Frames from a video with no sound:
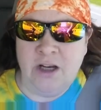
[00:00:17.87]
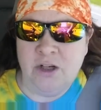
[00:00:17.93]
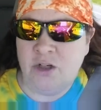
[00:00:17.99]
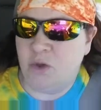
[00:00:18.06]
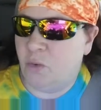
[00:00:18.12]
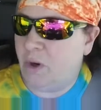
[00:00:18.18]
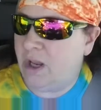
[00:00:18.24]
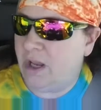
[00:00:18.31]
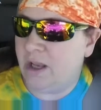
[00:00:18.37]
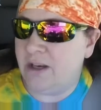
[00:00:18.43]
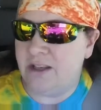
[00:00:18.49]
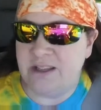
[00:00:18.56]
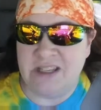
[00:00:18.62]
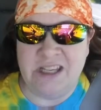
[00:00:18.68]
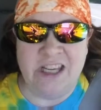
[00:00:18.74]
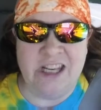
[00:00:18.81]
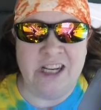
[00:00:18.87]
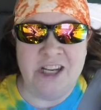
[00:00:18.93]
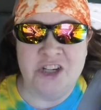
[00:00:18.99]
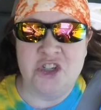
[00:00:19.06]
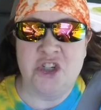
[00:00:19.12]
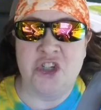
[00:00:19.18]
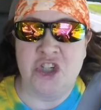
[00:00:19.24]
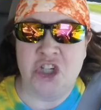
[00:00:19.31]
Joanne is
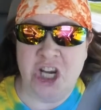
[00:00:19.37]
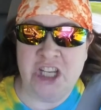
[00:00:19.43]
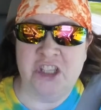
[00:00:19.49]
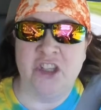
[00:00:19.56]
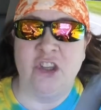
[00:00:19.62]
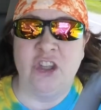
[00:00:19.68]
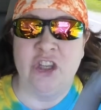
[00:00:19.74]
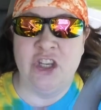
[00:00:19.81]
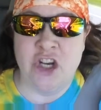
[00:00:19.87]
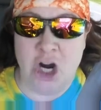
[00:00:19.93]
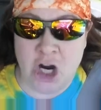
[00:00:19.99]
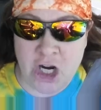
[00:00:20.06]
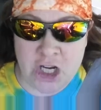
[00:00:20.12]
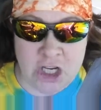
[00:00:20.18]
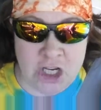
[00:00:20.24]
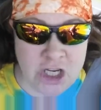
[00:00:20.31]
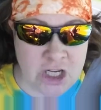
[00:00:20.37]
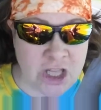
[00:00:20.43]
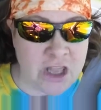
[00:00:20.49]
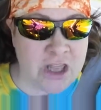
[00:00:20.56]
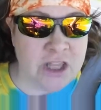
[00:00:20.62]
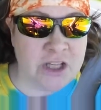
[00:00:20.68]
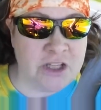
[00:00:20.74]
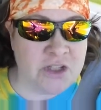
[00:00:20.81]
getting shit
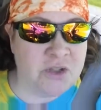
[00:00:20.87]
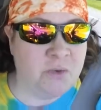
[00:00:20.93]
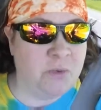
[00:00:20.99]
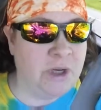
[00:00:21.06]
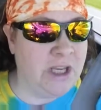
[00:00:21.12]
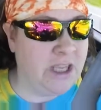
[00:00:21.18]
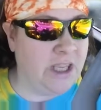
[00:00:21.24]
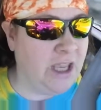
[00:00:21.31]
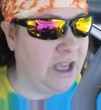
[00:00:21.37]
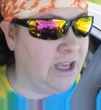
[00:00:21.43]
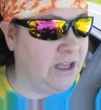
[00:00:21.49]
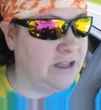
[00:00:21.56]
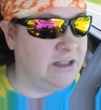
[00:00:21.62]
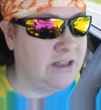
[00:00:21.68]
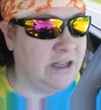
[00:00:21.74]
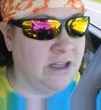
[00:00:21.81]
done this weekend.